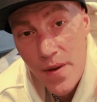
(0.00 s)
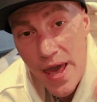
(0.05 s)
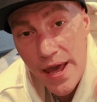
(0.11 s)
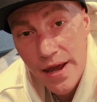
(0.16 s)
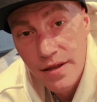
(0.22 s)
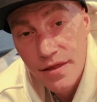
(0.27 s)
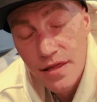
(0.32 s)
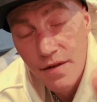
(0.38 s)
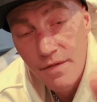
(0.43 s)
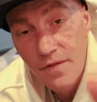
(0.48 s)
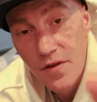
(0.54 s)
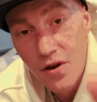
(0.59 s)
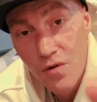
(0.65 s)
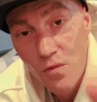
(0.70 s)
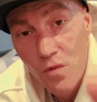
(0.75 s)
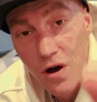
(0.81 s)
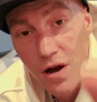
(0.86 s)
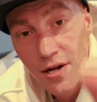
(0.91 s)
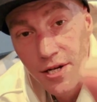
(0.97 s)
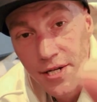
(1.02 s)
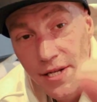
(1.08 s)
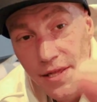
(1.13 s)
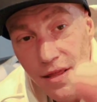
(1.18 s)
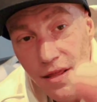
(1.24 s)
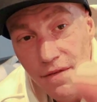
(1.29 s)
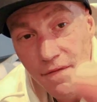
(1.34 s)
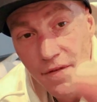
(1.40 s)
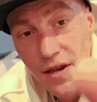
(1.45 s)
Bex, if you're watching
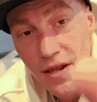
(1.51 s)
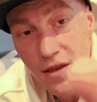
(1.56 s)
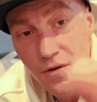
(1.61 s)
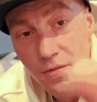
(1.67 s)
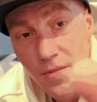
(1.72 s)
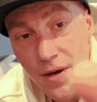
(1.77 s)
this video,